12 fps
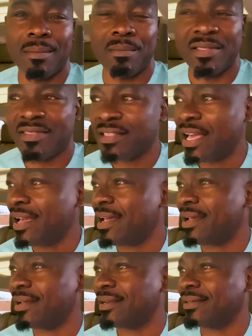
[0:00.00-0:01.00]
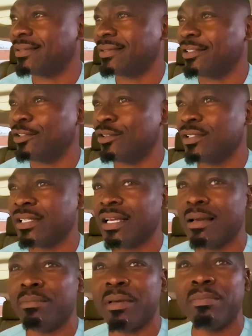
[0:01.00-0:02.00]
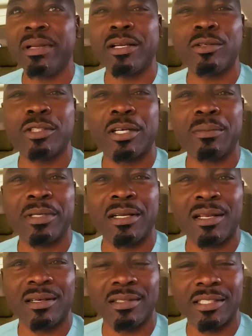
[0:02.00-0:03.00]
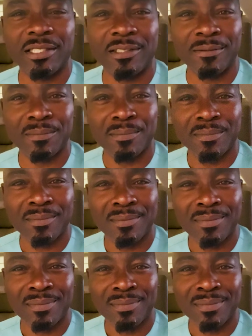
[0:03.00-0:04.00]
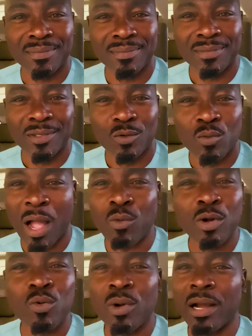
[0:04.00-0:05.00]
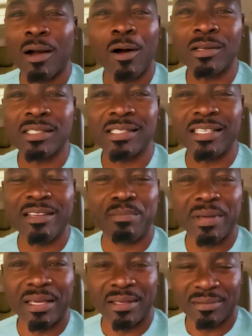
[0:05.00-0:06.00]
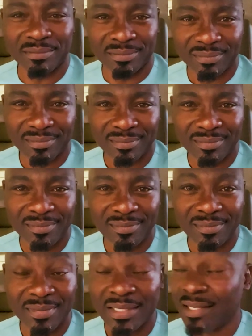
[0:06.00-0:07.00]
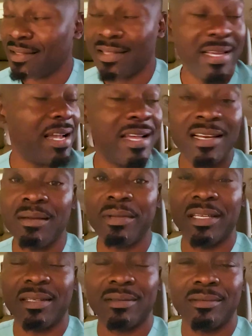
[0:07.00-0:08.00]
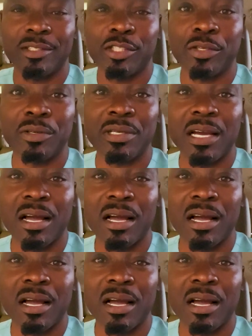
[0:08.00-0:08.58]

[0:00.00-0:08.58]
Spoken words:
But then, using a biblical terminology, while we were all sleeping, the enemy showed